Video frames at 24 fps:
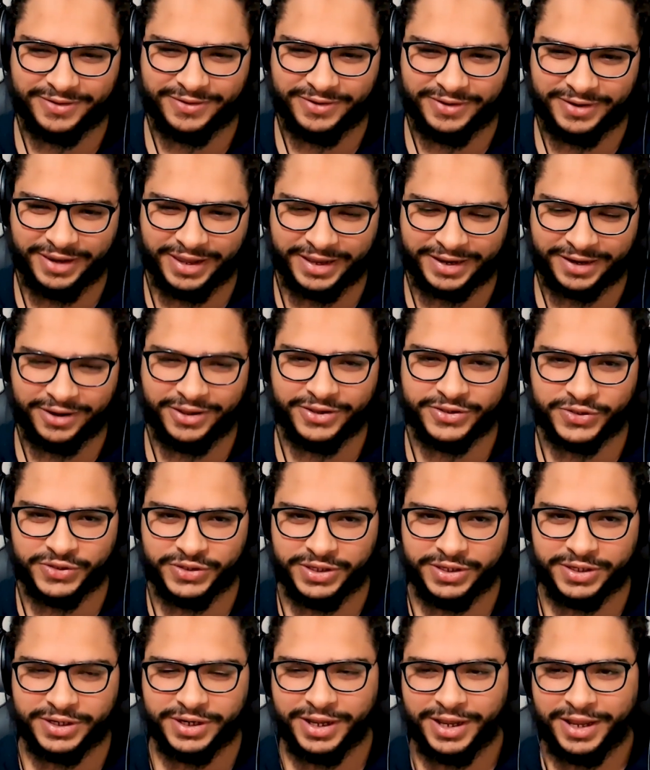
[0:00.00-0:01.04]
like last
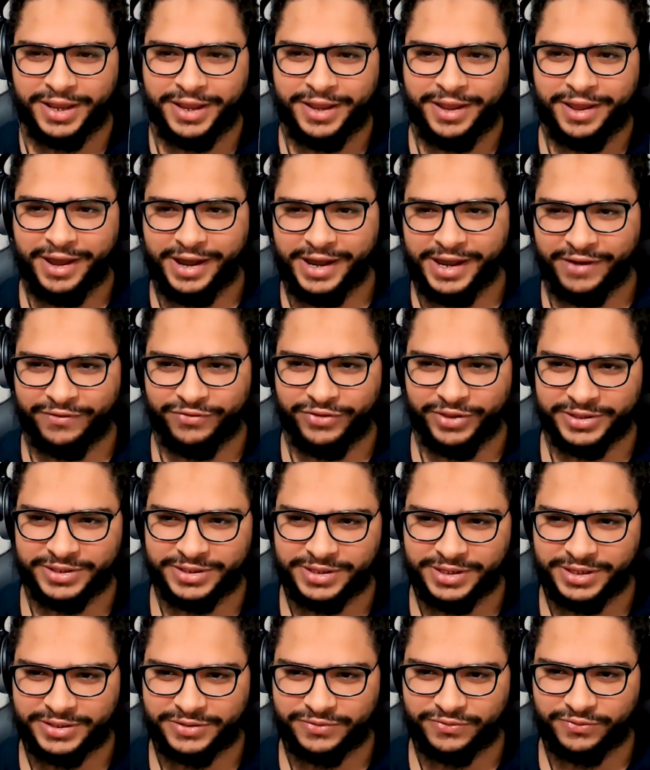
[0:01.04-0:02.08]
year, I have done
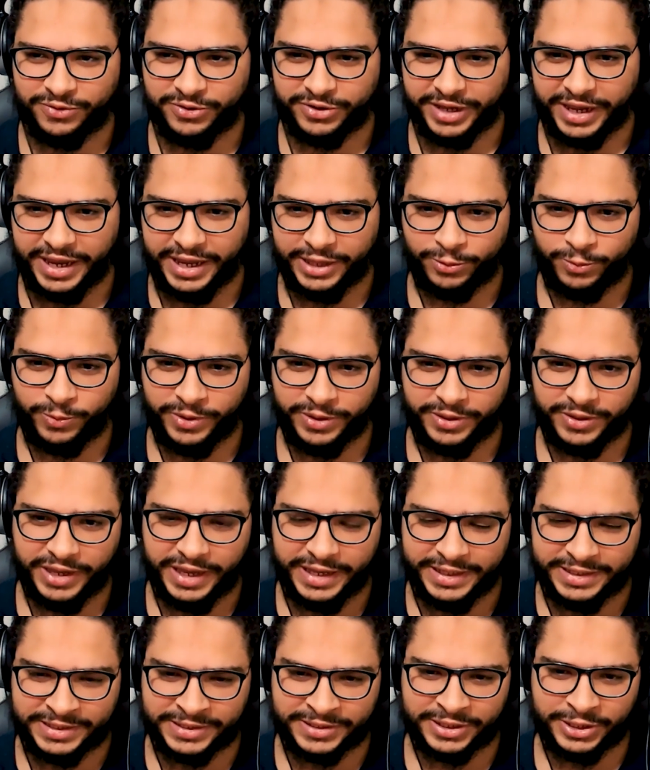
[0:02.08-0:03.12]
these for
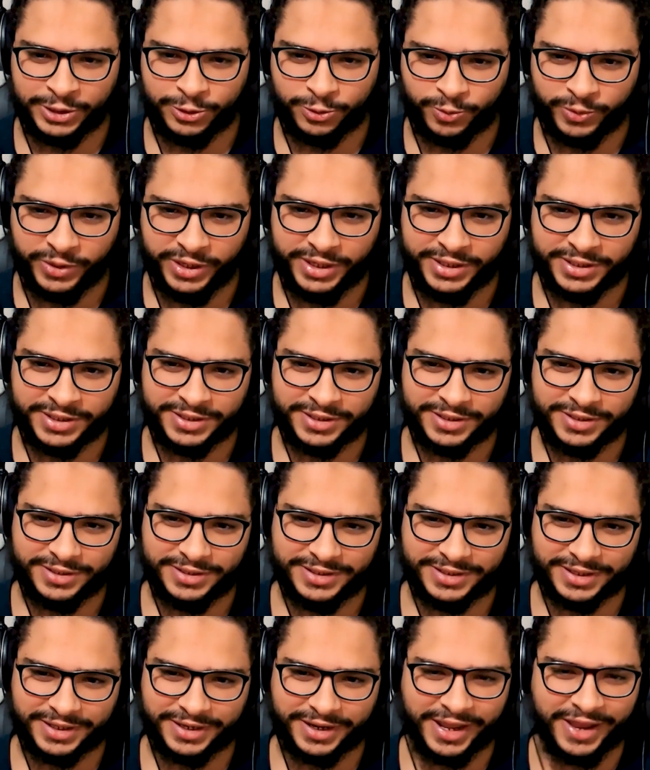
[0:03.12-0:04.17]
eight straight weeks.
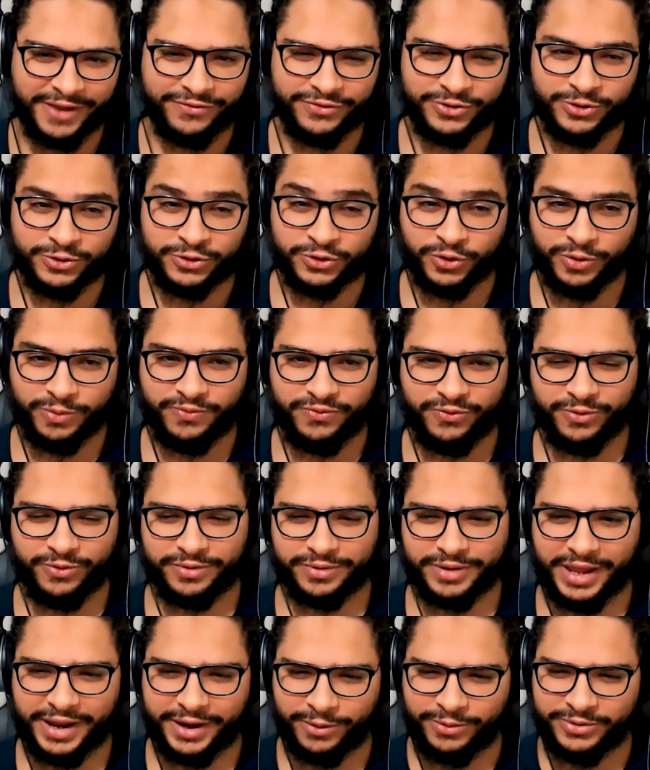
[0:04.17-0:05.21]
Then I have to stop for
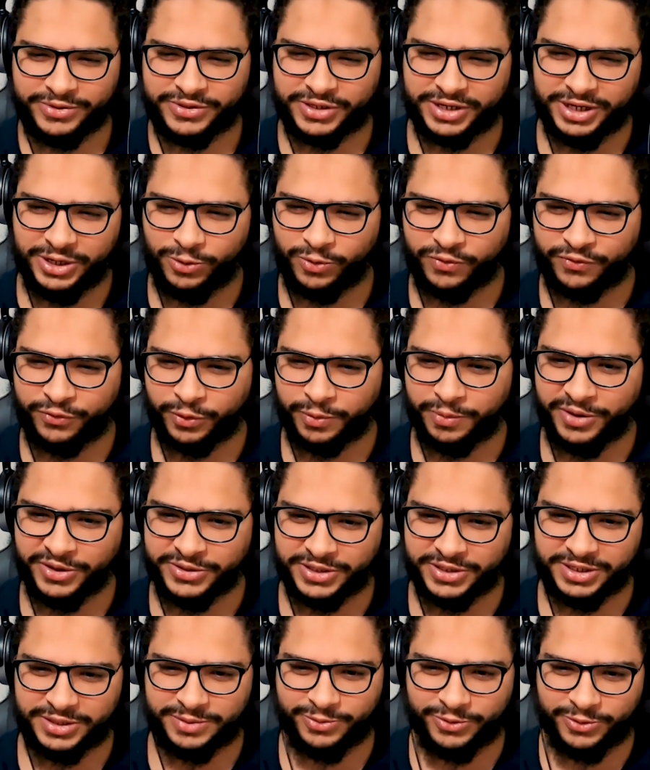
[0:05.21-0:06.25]
around 3 or 4
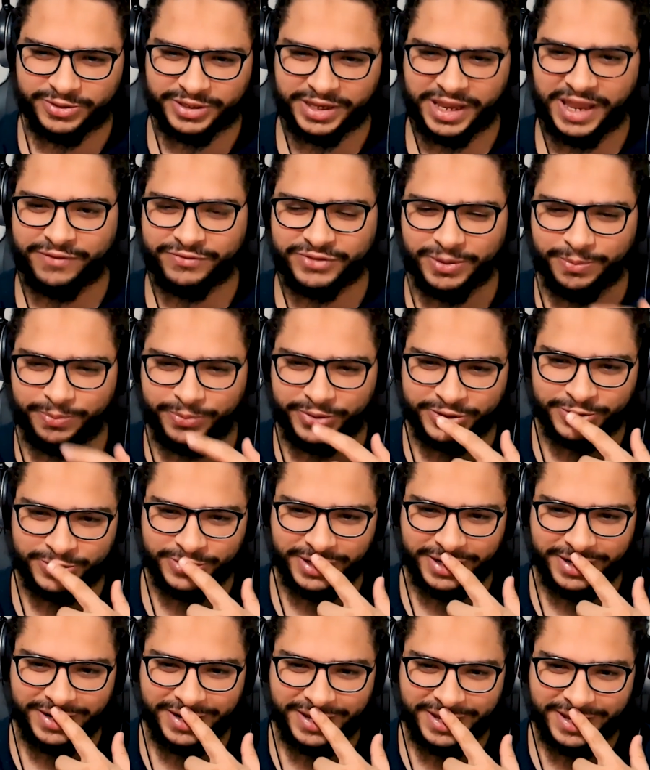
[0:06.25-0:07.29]
months because I have some
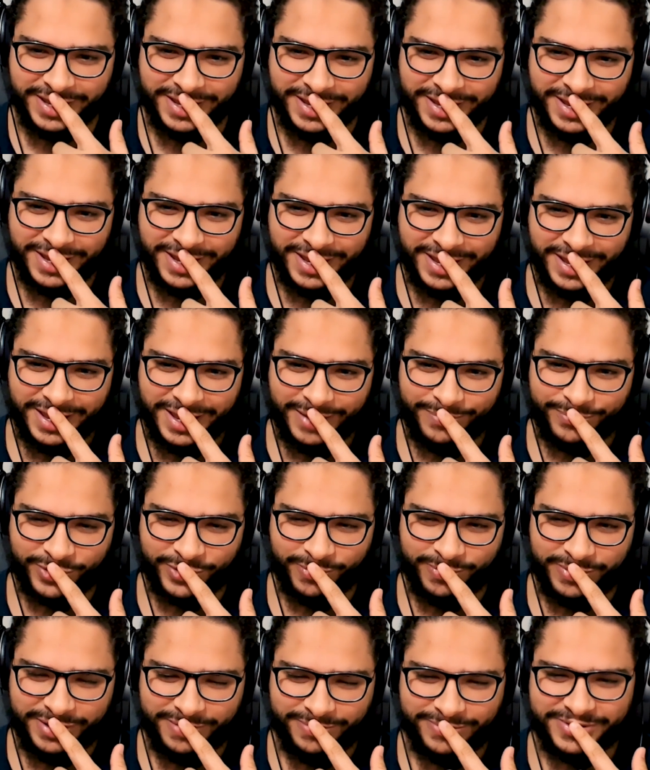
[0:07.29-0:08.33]
personal
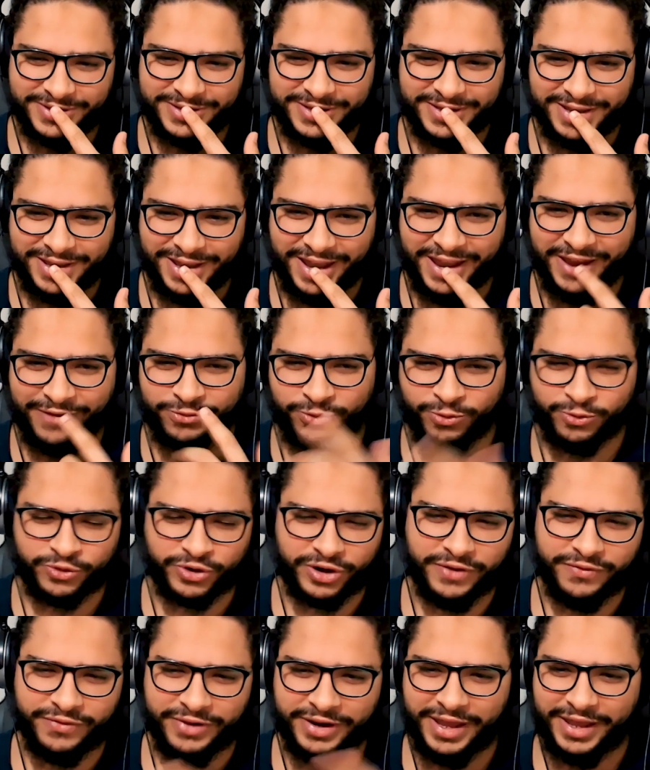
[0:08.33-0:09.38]
problems. I have to
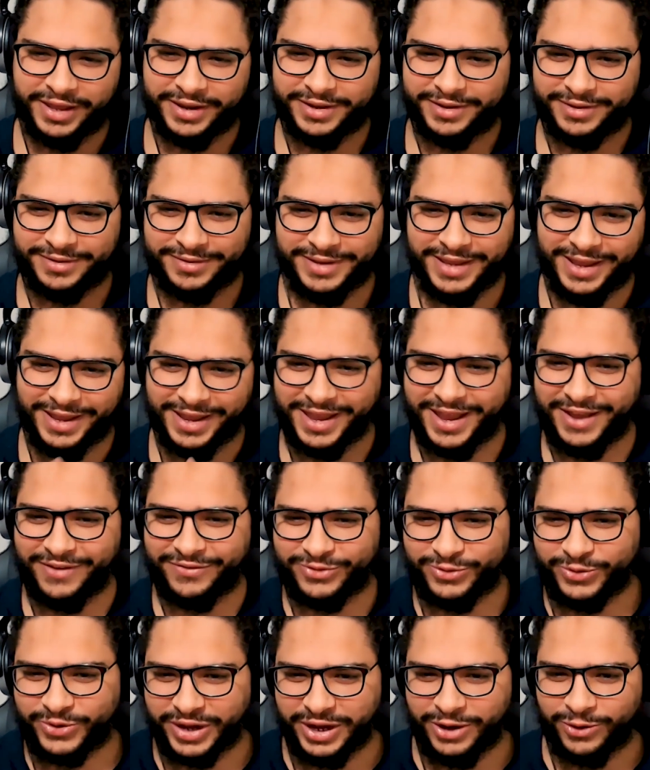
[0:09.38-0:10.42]
travel and yeah, I have
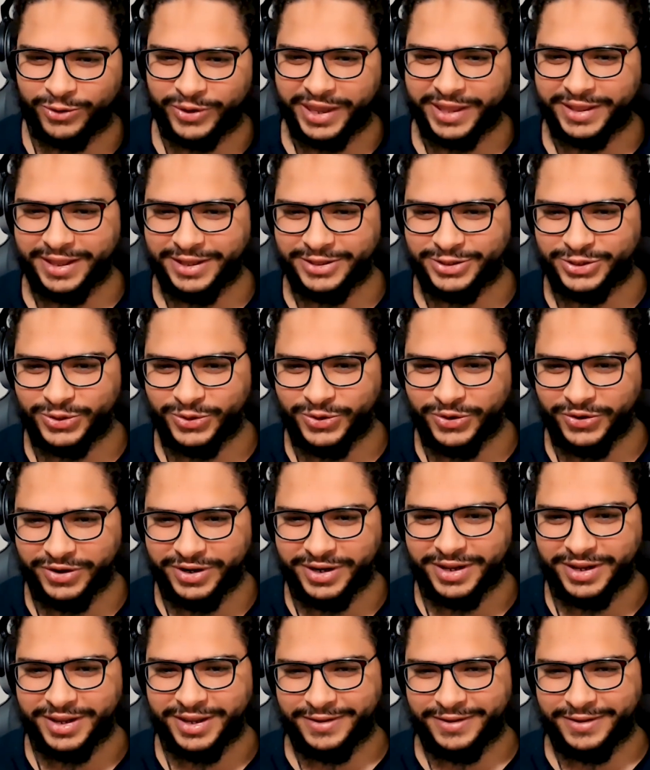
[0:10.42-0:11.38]
to relocate and so on.